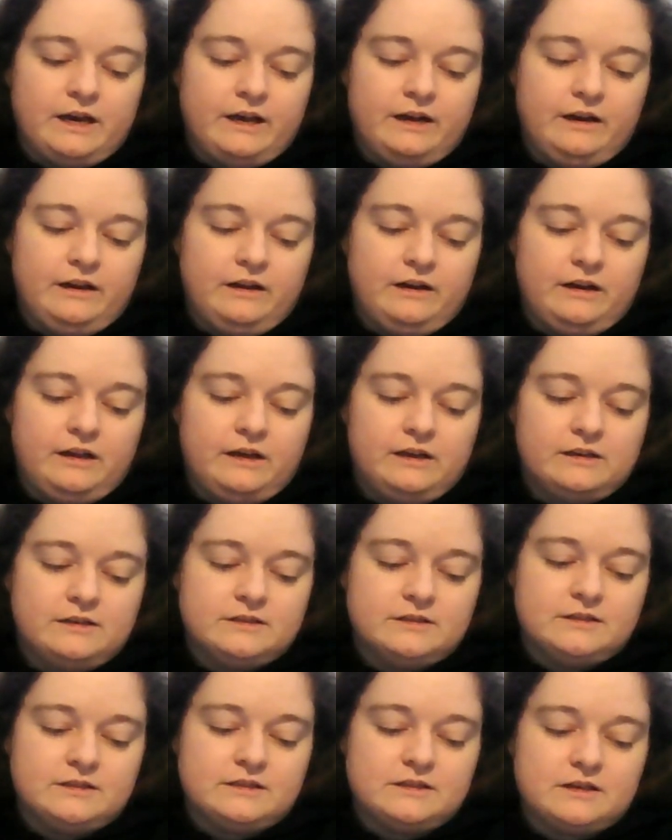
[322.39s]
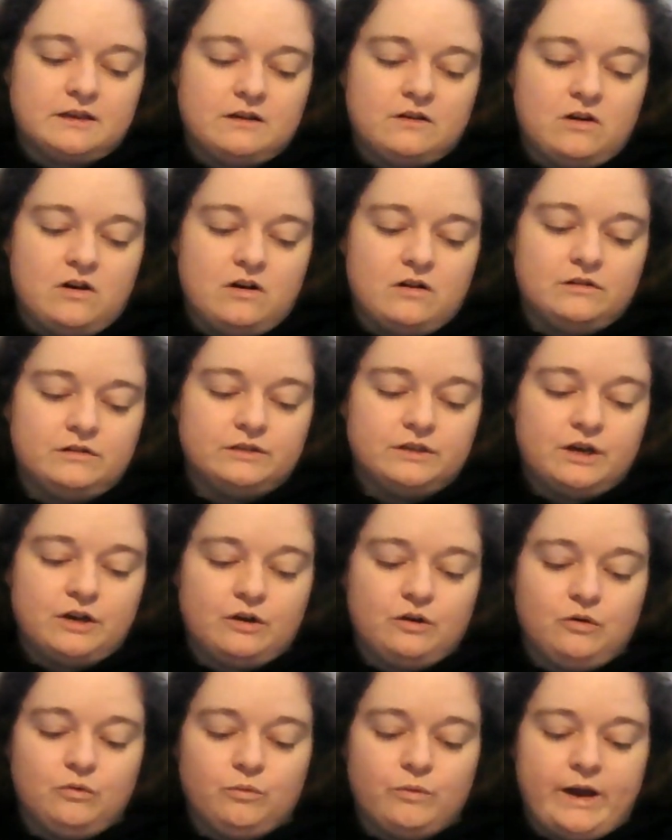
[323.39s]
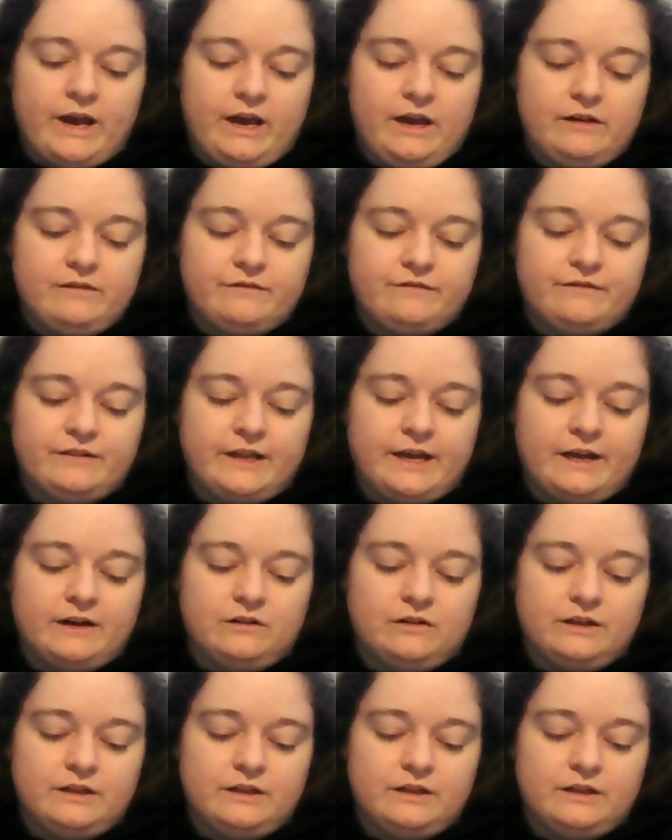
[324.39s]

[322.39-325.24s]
and it is called Gray Flannel.